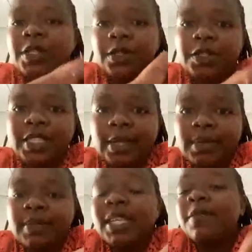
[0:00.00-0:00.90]

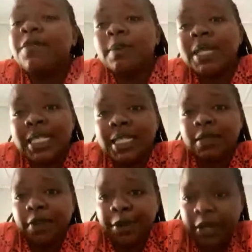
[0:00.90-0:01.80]
contraceptives, information is
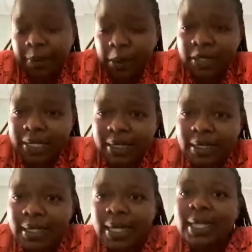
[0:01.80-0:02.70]
very important.
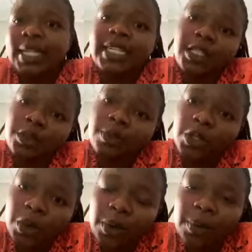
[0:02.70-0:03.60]
They need to
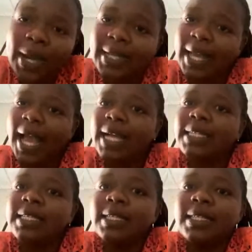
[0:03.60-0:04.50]
know why they're
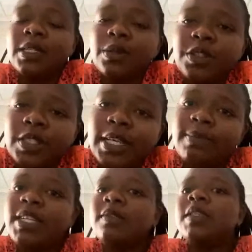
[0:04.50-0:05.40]
accessing these
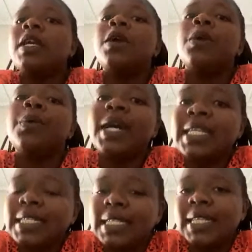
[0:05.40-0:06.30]
contraceptives, what
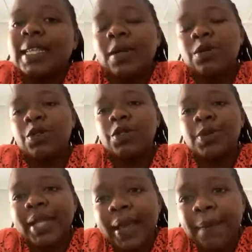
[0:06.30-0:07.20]
it is that they'll do to
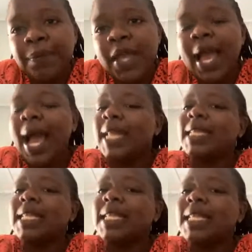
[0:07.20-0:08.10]
them, and
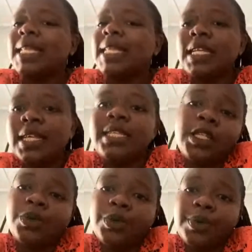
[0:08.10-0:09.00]
they
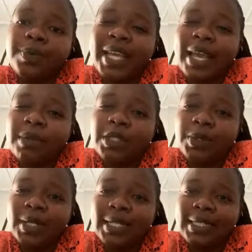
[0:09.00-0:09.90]
need to
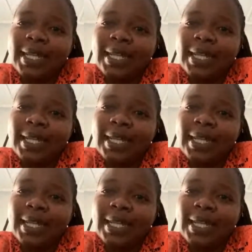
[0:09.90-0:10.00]
be able